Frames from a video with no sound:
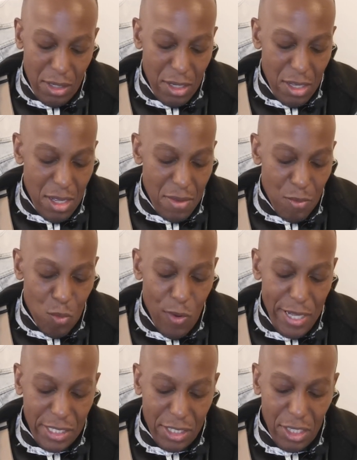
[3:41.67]

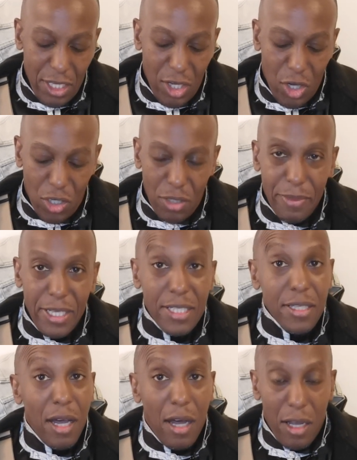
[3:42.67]
Western
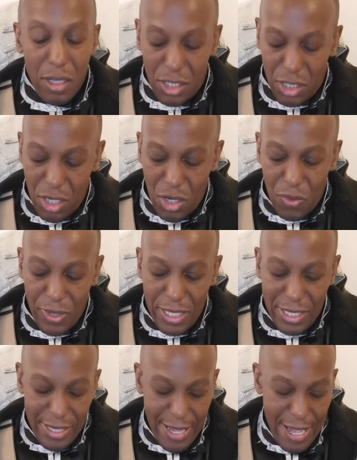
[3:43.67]
economies are
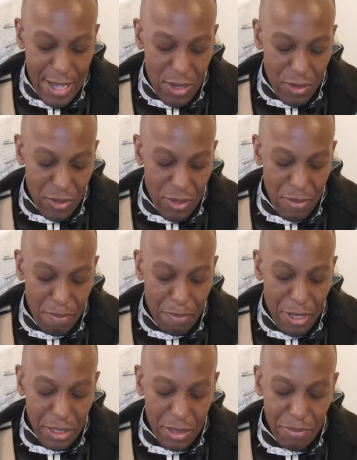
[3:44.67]
slowing down,
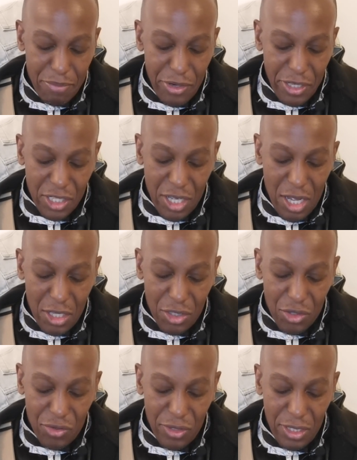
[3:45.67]
but the BRICS
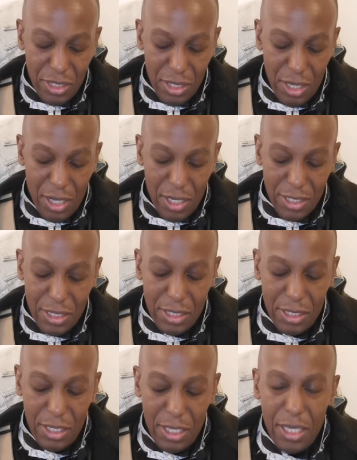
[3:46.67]
countries are
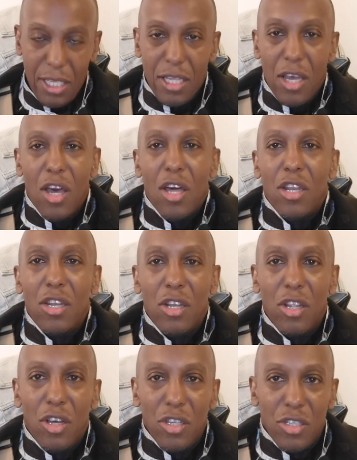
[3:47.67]
seeing a
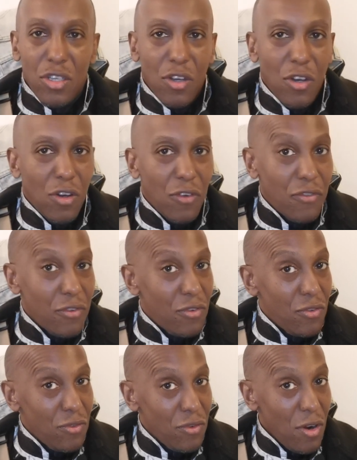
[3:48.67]
lot of
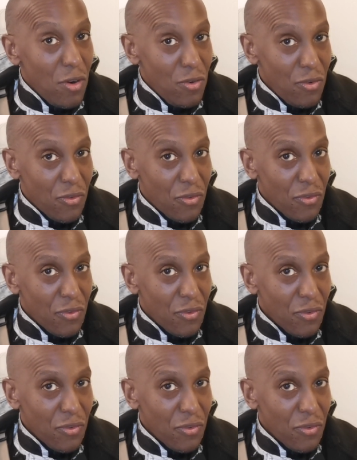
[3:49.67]
growth.